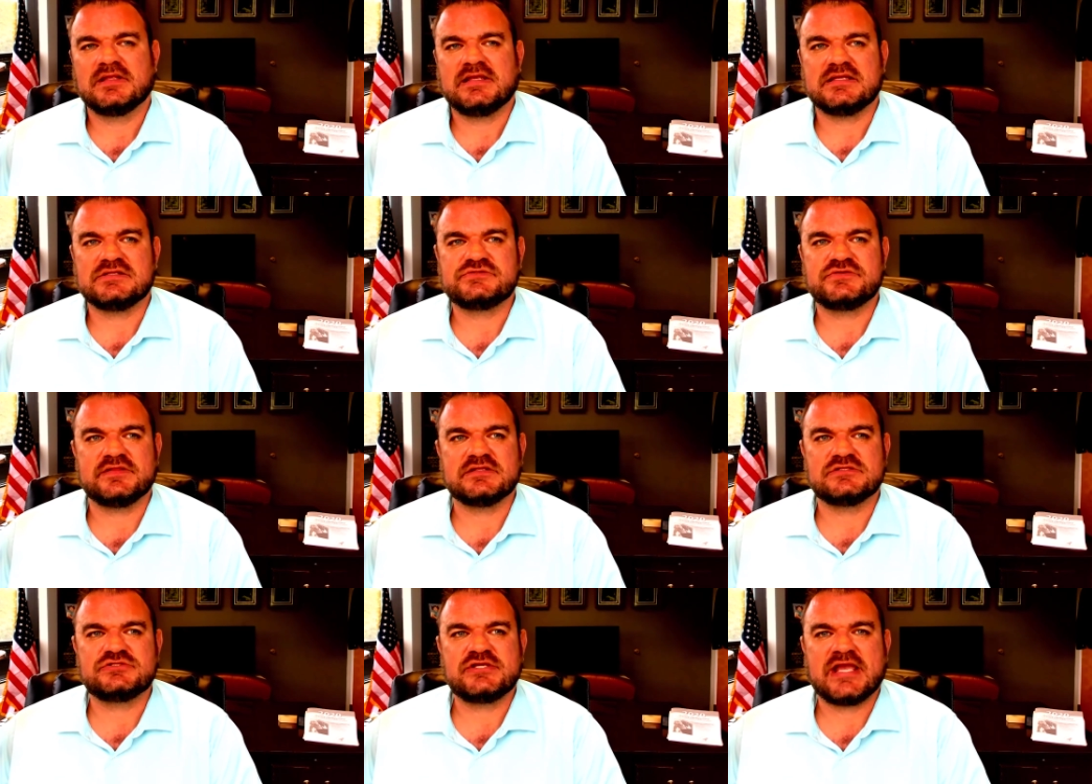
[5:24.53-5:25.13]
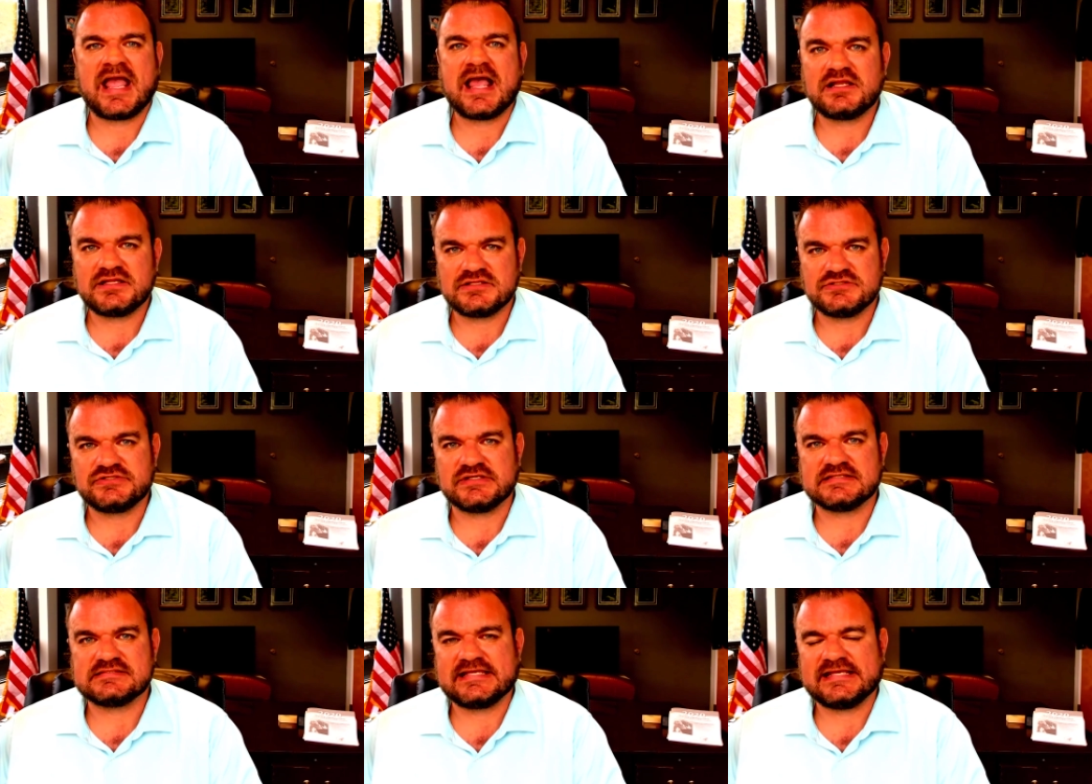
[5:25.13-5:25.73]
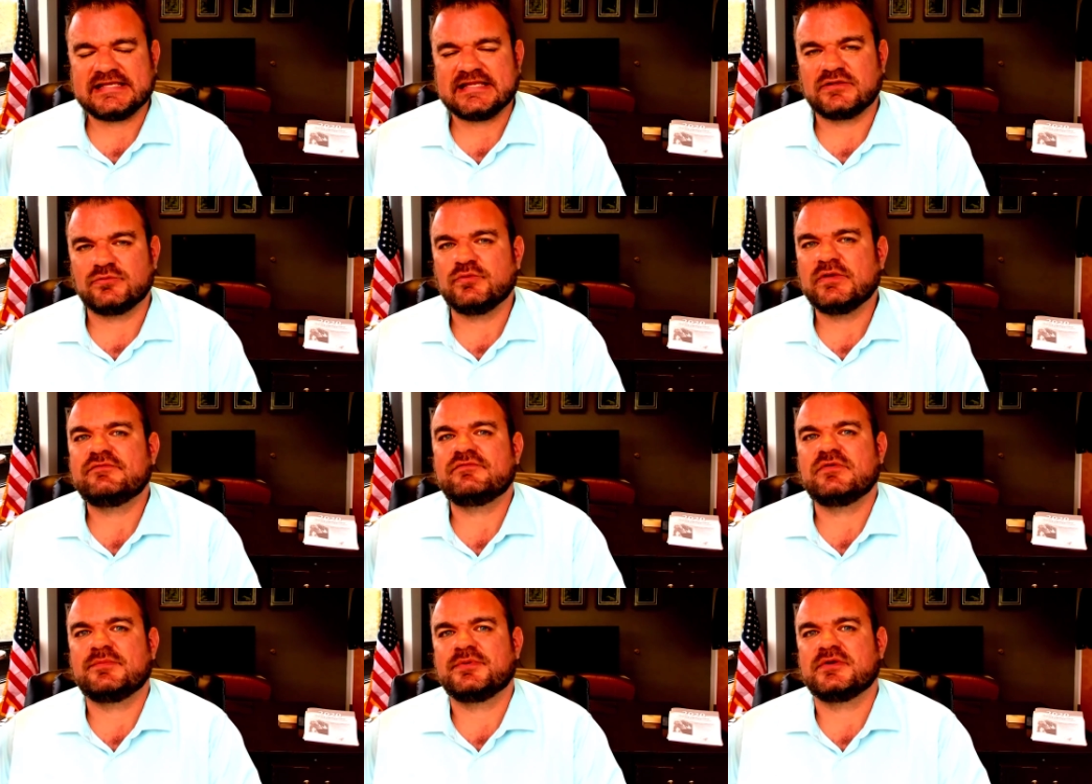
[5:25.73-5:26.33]
And so the challenge is getting
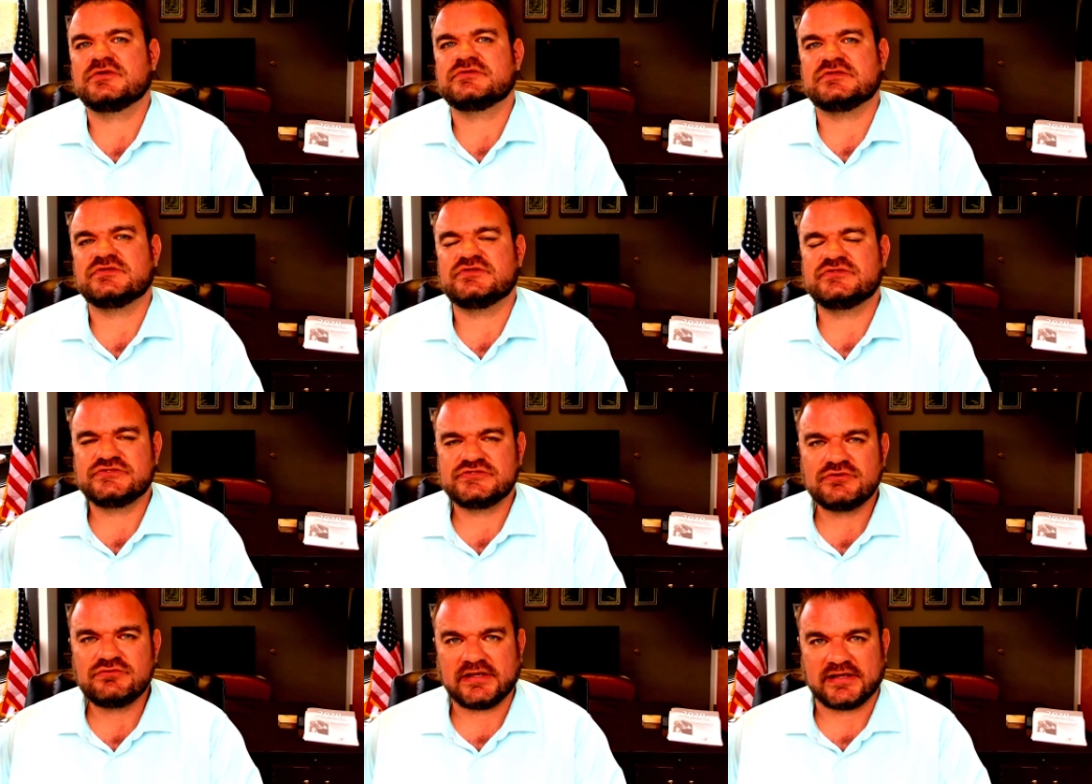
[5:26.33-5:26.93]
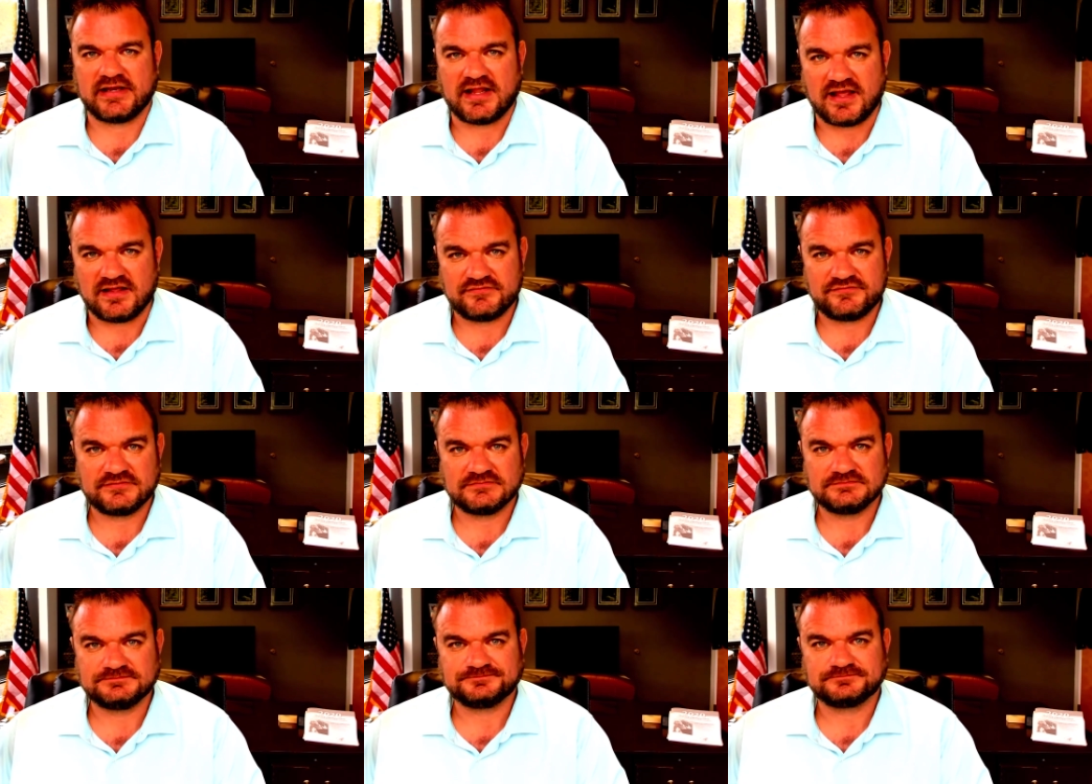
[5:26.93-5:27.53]
rid of a person soon enough